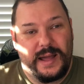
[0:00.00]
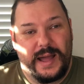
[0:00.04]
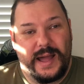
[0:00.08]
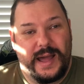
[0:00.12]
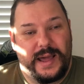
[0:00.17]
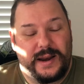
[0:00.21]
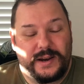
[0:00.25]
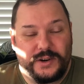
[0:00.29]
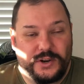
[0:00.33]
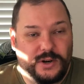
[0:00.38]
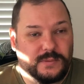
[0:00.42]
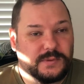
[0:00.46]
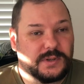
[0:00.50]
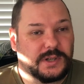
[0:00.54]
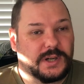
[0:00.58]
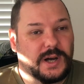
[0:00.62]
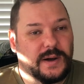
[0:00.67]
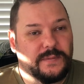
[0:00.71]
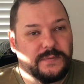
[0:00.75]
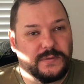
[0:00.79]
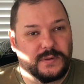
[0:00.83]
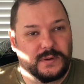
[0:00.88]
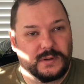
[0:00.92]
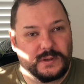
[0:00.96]
And in terms of
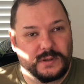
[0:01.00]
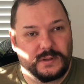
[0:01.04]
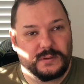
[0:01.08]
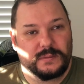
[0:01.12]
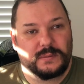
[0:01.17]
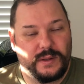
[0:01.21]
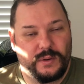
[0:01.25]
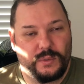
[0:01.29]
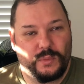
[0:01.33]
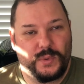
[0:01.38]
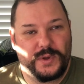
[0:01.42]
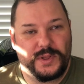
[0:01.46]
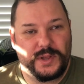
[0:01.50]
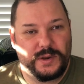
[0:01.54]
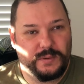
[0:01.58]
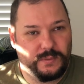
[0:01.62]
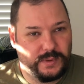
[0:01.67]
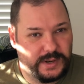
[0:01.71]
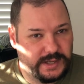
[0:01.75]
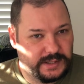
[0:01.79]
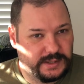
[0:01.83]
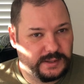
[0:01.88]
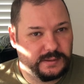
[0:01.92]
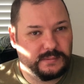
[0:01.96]
comfort, within
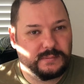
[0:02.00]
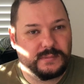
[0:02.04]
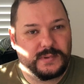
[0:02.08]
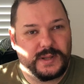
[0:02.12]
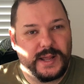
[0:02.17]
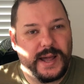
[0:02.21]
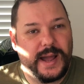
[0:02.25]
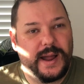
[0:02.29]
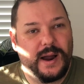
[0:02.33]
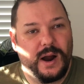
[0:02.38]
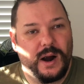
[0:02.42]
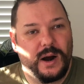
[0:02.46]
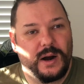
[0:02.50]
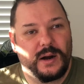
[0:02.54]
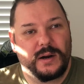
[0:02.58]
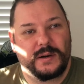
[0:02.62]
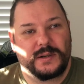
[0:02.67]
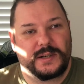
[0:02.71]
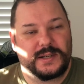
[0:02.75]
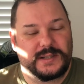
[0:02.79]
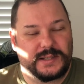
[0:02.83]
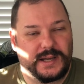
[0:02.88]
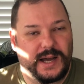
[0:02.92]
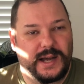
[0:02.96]
reason, they are
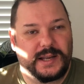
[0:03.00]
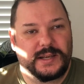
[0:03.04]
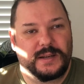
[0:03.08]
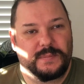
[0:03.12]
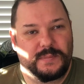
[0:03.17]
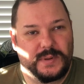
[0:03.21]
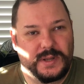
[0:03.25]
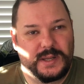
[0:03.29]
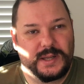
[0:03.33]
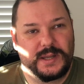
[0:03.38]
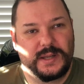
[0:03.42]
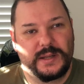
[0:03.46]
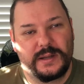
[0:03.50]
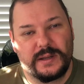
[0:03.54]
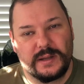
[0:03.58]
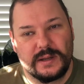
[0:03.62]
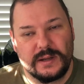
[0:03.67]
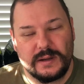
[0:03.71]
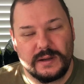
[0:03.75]
designed to be